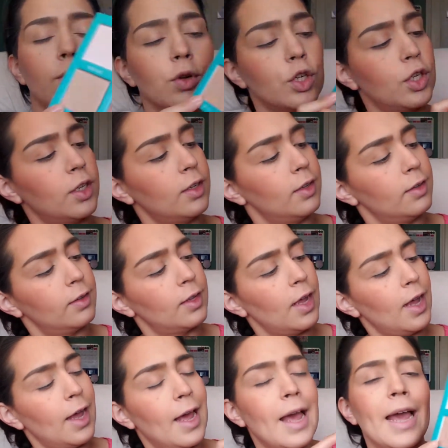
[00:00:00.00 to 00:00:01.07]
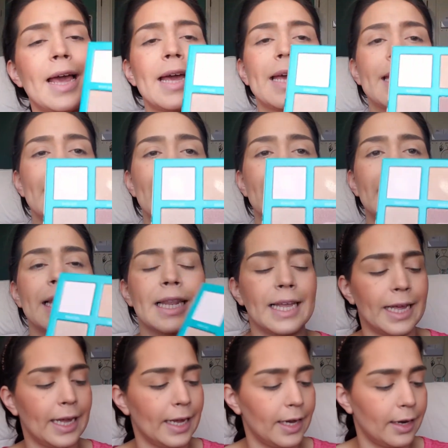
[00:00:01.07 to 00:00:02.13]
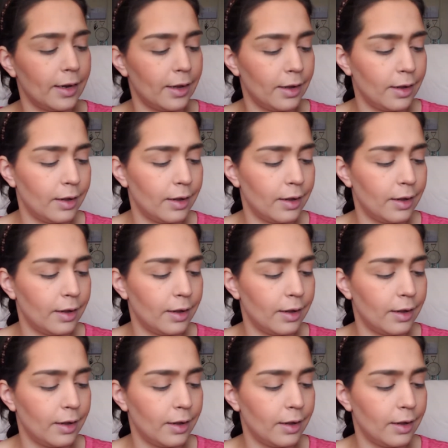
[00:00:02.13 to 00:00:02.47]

which is Get Laid.